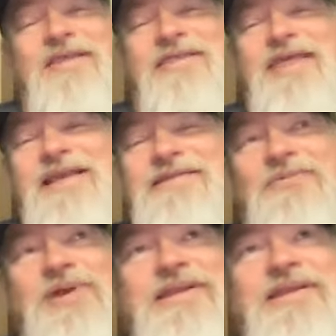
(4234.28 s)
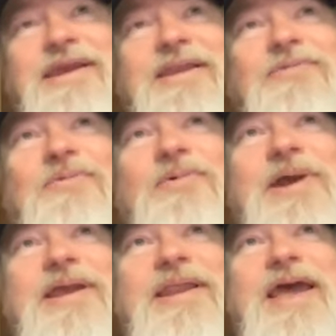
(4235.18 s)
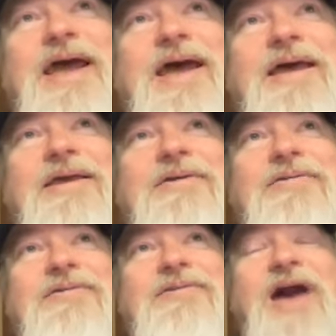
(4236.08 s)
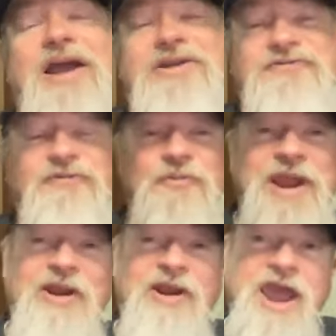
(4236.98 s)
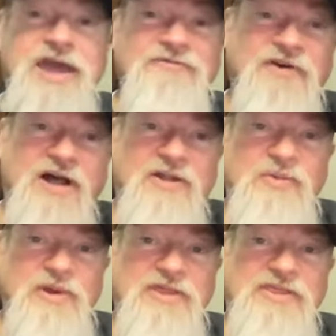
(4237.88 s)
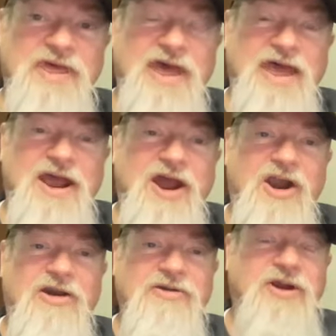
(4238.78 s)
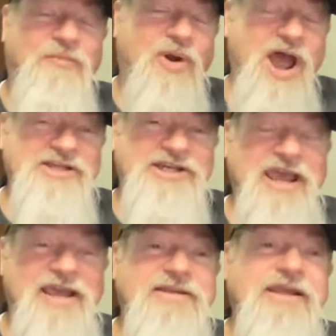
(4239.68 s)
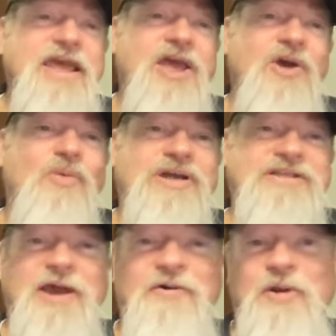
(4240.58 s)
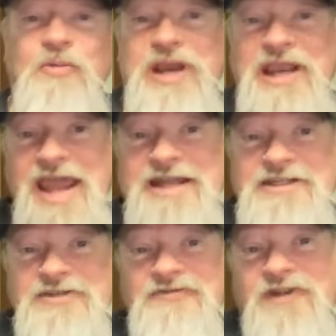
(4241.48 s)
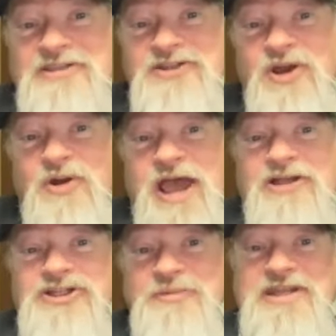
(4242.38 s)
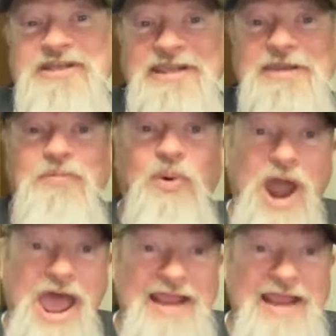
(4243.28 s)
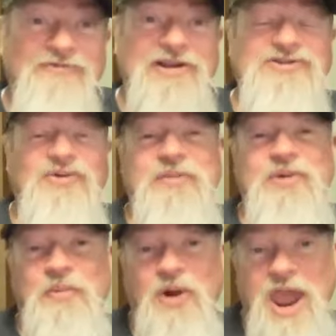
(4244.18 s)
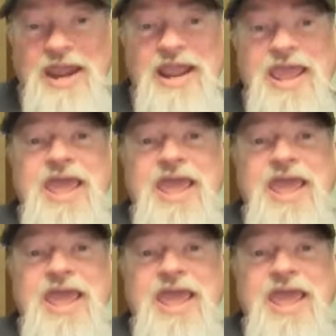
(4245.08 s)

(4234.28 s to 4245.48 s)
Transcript: of the things that we did when Dr. Faber got involved with our project was related to Fresno LGBT Pride, Fresno Rainbow Pride.